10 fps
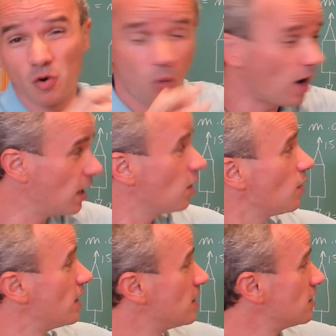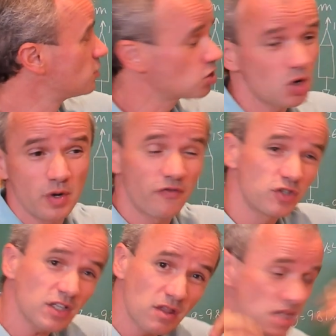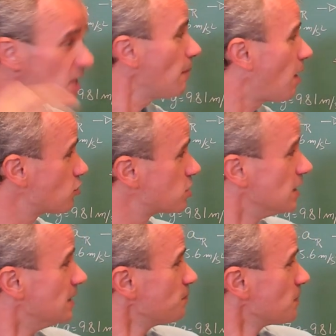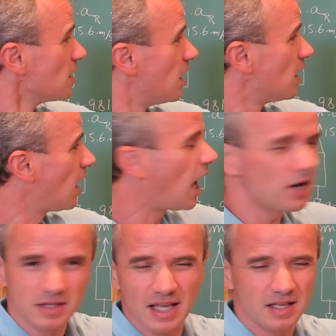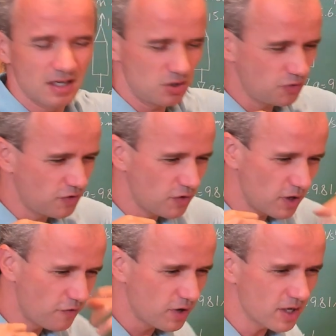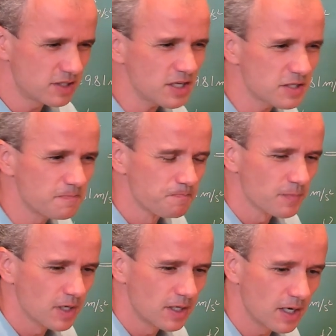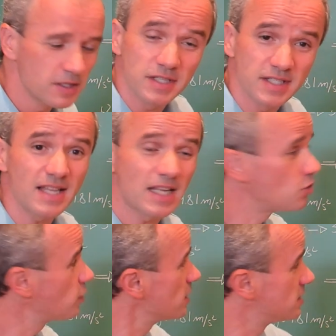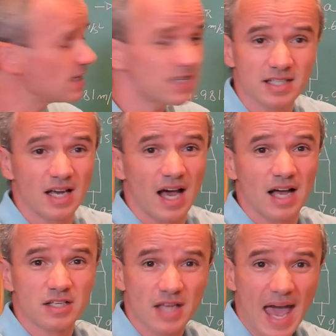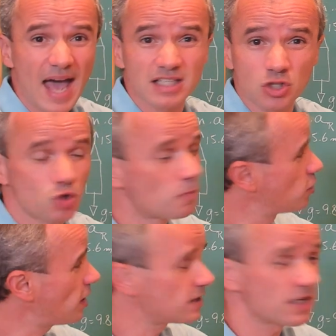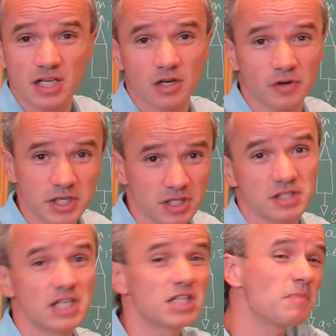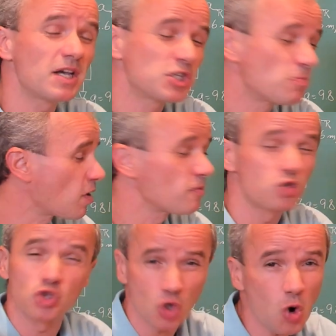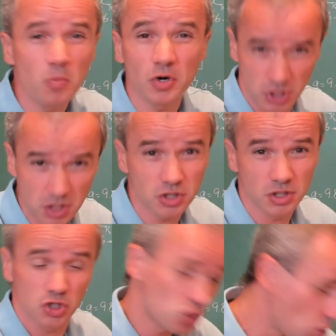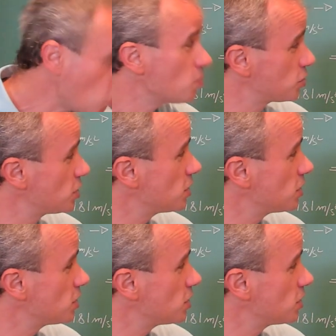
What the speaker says: well. And so if you just think about if you can just understand that you can just add and subtract accelerations, it makes the problem so much easier, so much